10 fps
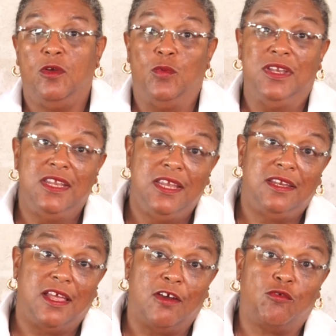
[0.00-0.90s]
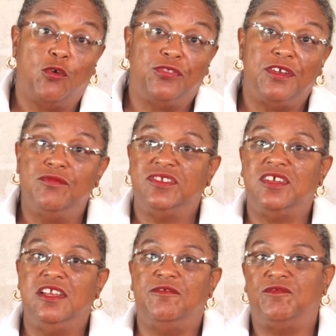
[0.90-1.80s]
We need a growth and
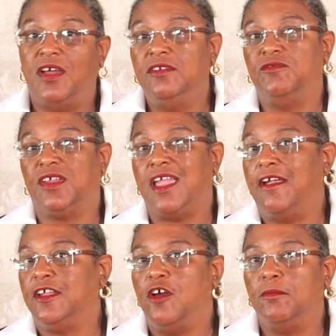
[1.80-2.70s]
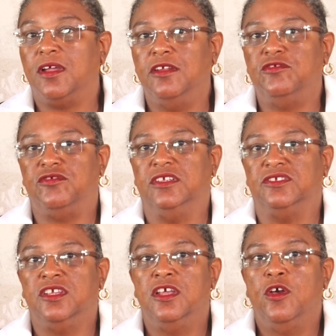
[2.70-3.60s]
resilient fund for CARICOM
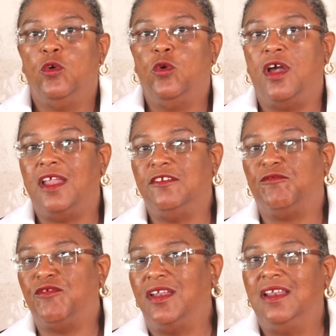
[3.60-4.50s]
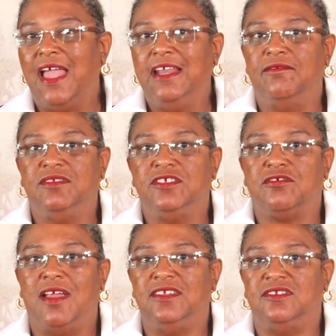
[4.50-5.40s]
countries who are at the front line of these
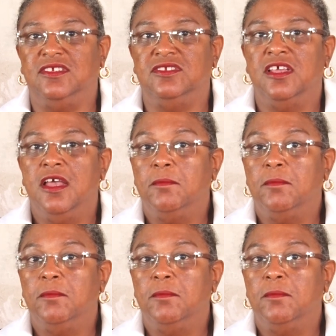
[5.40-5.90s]
crises,